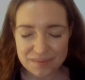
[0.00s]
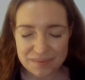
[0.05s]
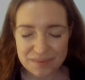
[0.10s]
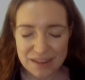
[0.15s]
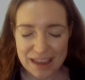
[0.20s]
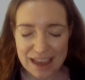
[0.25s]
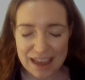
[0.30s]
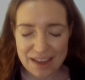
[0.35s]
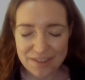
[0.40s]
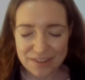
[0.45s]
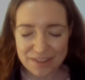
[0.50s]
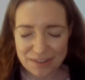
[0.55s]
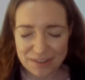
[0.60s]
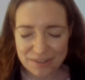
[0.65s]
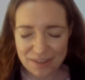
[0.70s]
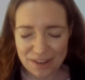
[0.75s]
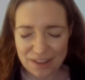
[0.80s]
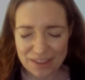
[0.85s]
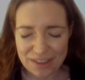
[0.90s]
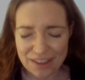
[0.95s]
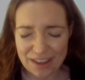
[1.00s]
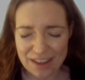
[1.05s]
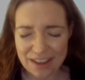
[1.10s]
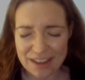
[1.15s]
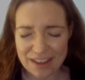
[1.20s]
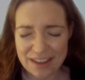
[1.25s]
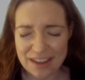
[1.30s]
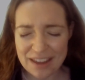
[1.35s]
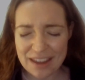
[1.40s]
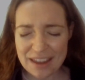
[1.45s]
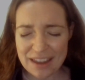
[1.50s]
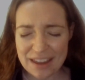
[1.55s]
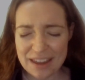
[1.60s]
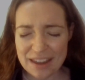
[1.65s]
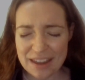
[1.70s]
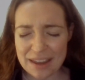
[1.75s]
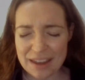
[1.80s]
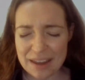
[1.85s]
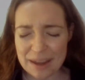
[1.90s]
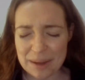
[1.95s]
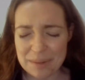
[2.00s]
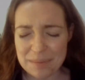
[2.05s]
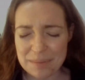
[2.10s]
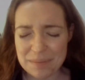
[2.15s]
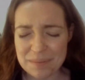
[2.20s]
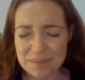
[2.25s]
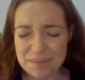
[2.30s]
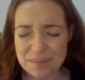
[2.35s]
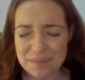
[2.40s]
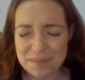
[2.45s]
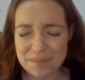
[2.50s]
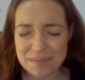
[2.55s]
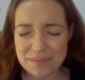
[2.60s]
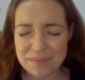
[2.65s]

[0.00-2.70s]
Heavenly Father, um,